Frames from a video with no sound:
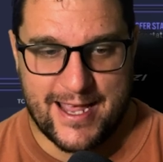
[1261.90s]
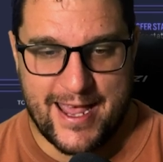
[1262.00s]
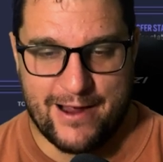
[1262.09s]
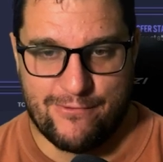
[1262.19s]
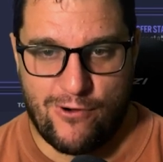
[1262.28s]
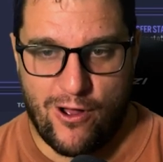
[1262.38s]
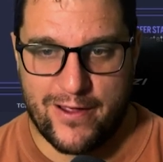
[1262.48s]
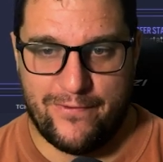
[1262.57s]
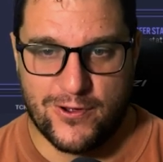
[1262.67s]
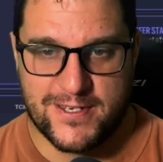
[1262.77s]
here,
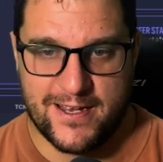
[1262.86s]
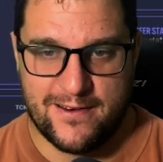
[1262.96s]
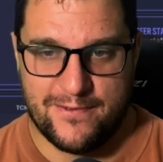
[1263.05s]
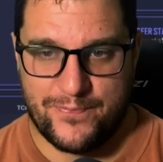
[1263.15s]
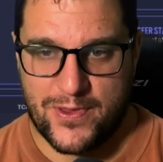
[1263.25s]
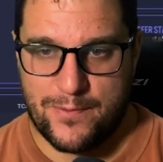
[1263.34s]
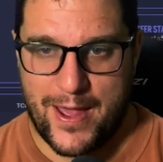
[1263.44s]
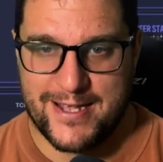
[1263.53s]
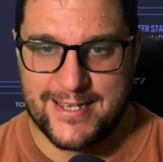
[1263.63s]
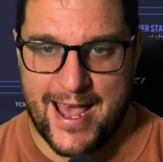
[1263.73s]
right-footed,
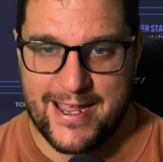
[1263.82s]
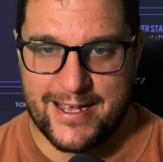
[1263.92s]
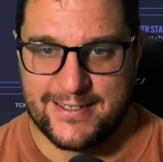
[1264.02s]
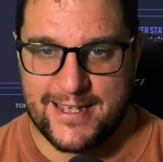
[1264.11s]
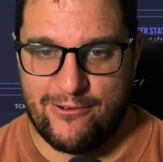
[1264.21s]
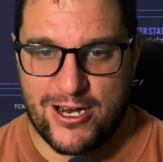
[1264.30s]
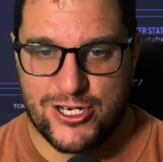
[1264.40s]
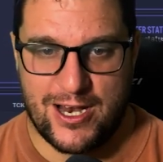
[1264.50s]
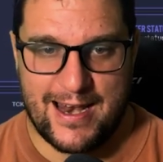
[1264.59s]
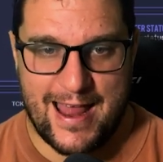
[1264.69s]
pace 8,
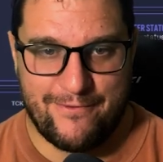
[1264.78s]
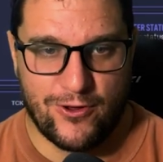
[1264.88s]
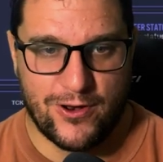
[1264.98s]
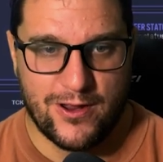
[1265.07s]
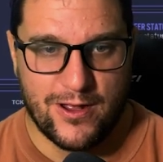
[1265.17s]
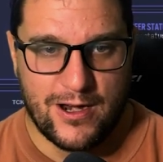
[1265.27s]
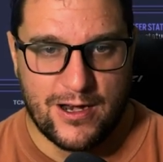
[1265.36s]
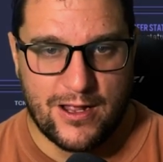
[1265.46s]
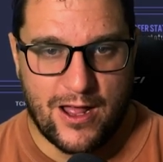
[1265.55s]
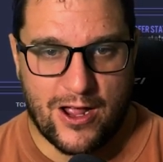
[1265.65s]
acceleration 11,
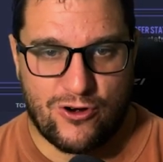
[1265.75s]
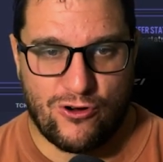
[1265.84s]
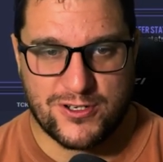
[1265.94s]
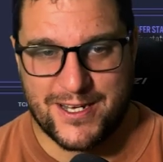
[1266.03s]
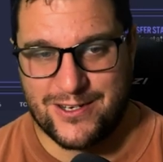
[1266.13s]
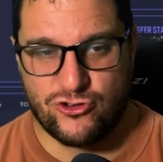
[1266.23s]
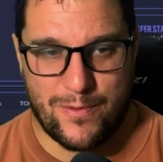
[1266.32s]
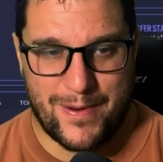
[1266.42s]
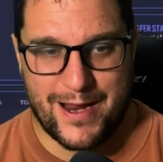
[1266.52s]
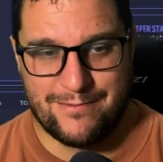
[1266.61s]
crossing,
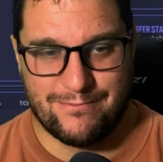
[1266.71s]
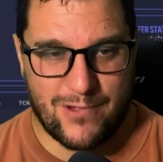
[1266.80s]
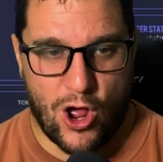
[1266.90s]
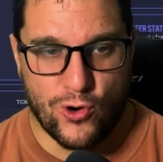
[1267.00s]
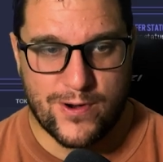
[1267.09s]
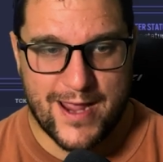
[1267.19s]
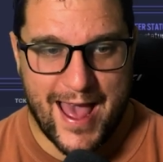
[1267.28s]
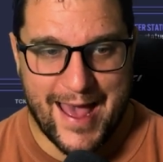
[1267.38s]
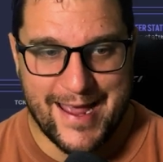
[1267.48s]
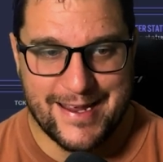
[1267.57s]
dribbling,
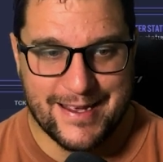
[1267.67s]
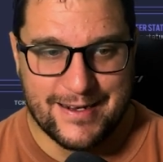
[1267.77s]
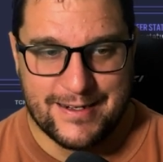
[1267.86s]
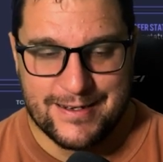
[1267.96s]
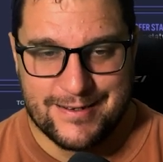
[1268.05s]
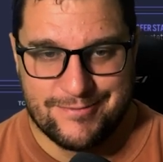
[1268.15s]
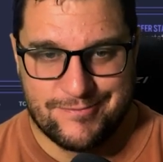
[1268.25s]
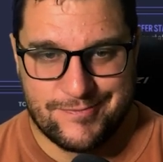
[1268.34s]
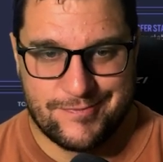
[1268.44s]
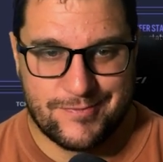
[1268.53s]
okay,
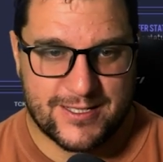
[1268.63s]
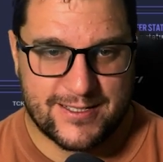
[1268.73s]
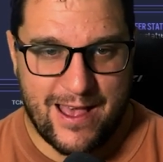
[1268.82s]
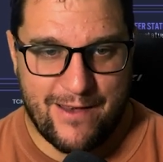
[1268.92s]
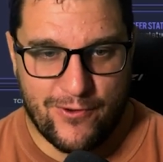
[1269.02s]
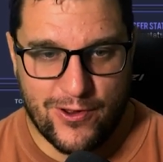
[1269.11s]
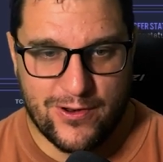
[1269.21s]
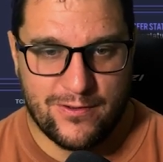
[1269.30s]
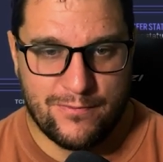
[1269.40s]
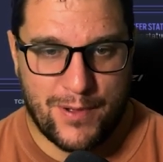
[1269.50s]

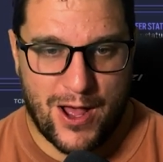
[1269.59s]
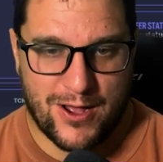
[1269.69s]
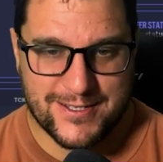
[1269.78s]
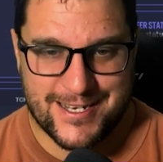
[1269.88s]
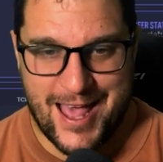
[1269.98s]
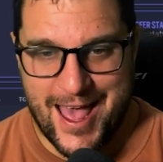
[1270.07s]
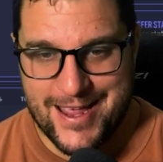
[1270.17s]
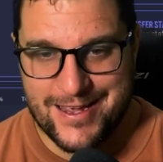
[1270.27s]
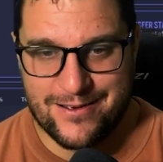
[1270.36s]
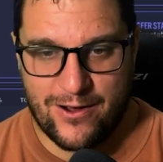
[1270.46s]
7, passing
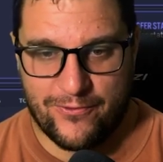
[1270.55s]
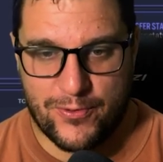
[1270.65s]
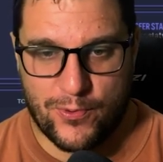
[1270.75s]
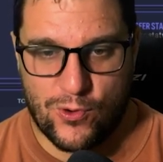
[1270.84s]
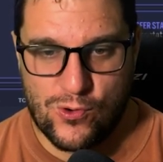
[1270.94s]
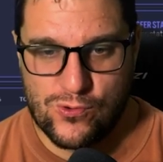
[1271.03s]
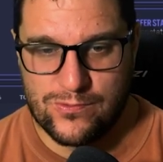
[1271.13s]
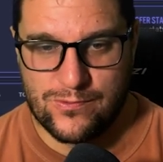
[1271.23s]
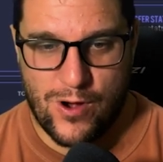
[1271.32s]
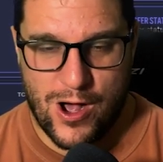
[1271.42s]
8, off the
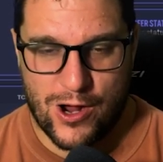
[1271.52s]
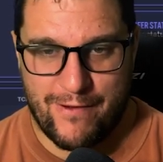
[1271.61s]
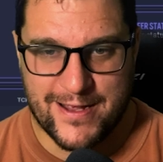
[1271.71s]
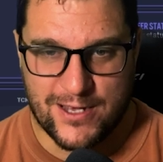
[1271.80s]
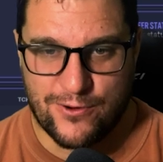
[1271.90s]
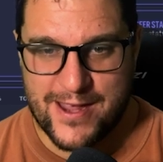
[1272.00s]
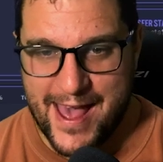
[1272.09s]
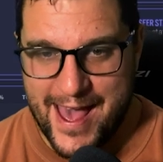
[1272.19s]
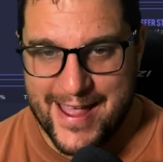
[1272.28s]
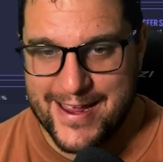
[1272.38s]
ball, work rate's
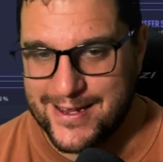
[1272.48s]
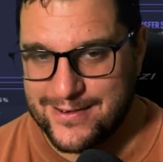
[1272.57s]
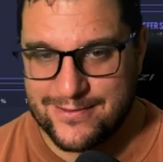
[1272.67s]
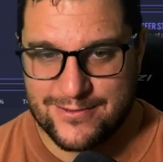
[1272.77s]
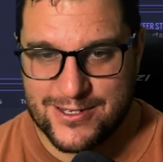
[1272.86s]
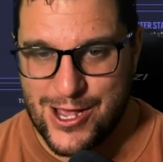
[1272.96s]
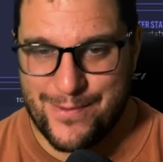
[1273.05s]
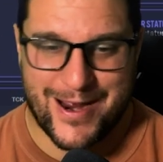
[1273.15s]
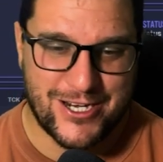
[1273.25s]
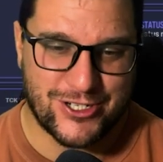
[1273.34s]
okay,
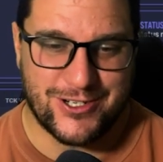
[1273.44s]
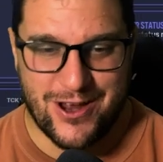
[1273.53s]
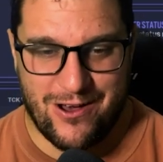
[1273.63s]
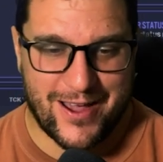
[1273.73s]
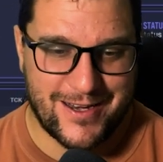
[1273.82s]
determination 9.